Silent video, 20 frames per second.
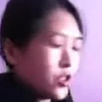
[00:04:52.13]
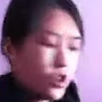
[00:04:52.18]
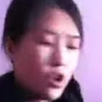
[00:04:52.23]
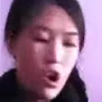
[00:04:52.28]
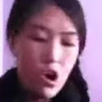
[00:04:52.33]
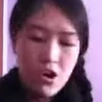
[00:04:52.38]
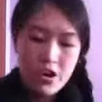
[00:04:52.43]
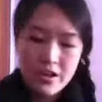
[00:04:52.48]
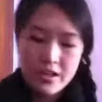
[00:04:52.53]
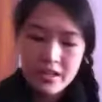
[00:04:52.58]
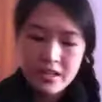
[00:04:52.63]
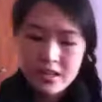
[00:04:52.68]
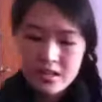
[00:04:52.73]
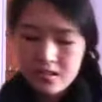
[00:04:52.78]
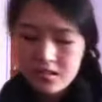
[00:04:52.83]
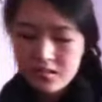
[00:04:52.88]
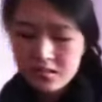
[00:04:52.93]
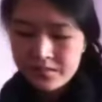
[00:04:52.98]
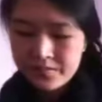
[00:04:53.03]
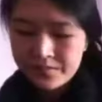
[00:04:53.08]

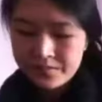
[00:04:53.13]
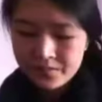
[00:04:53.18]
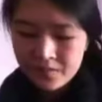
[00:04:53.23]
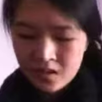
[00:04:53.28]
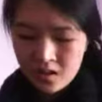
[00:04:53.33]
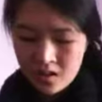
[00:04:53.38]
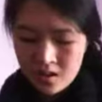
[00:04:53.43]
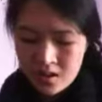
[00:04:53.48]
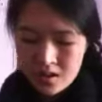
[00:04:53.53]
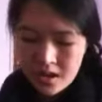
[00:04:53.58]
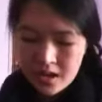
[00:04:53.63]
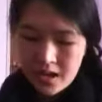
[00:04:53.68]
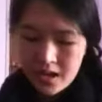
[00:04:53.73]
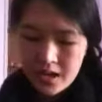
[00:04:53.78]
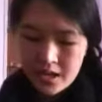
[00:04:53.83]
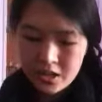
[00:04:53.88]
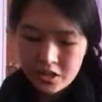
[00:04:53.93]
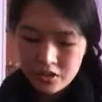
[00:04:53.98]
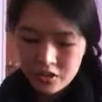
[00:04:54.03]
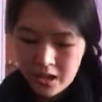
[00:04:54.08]
cardigan.
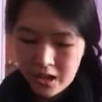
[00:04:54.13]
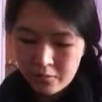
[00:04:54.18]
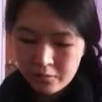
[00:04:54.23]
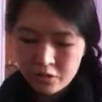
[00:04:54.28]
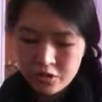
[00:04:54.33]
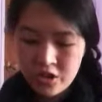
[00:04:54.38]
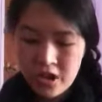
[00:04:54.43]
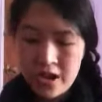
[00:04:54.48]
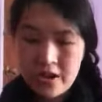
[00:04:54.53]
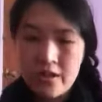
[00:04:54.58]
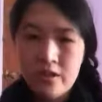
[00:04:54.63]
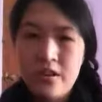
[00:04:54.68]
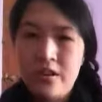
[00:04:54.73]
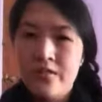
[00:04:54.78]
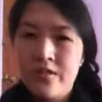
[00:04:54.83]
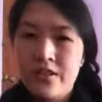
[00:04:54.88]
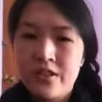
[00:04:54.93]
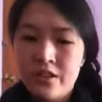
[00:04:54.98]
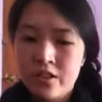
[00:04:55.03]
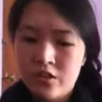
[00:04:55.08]
And I was trying on
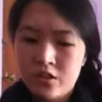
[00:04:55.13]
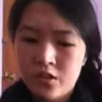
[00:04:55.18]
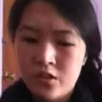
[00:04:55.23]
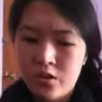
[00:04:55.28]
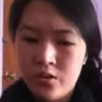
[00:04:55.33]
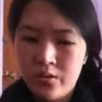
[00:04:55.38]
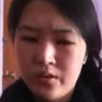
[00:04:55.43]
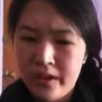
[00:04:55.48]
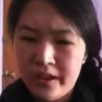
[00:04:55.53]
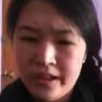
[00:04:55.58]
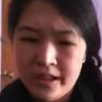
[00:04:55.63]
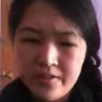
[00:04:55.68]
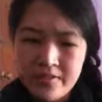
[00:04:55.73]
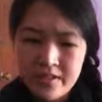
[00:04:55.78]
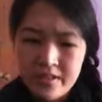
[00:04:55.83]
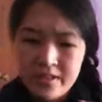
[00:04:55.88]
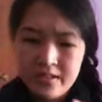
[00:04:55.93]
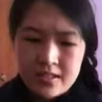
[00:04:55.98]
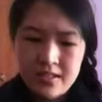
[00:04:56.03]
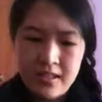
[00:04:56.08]
everything, so, like,
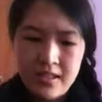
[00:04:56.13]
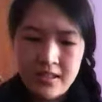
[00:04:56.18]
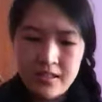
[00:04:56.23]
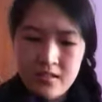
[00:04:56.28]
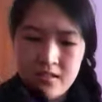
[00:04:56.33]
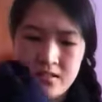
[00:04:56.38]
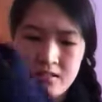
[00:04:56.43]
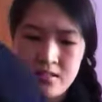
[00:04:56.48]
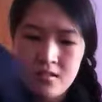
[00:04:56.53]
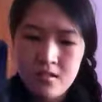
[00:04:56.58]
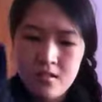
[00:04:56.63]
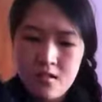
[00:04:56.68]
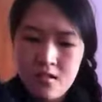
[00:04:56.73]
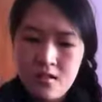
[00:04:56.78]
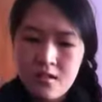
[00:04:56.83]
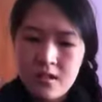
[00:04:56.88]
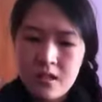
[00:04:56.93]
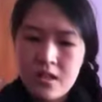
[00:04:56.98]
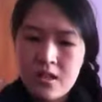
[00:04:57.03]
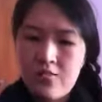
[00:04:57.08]
everything's, like,
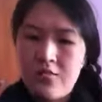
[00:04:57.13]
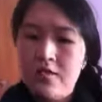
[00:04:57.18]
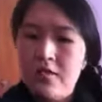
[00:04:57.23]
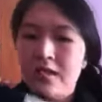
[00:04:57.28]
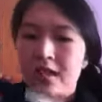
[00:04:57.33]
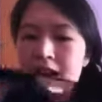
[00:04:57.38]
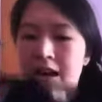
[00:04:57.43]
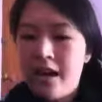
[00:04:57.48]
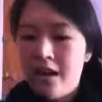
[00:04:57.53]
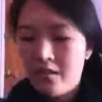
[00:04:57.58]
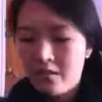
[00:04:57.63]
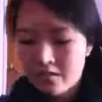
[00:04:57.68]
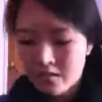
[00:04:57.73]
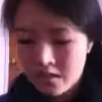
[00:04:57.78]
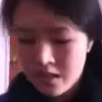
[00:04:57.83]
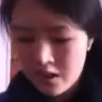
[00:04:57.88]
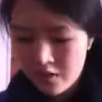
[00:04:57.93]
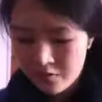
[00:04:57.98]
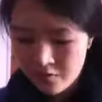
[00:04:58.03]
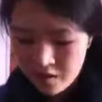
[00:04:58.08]
kind of inside out and
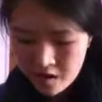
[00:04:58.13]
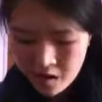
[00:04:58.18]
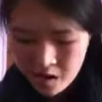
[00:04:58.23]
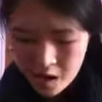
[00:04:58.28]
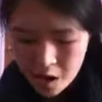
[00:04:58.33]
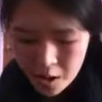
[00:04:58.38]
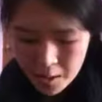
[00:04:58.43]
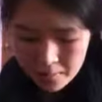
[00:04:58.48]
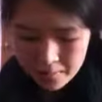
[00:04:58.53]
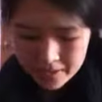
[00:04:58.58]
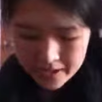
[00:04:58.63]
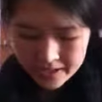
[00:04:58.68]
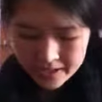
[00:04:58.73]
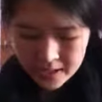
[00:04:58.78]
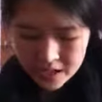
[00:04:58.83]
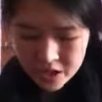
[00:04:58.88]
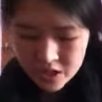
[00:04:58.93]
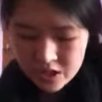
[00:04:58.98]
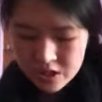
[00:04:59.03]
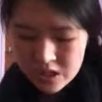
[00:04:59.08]
stuff. But I
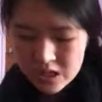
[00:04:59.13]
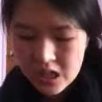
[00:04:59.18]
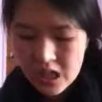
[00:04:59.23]
got this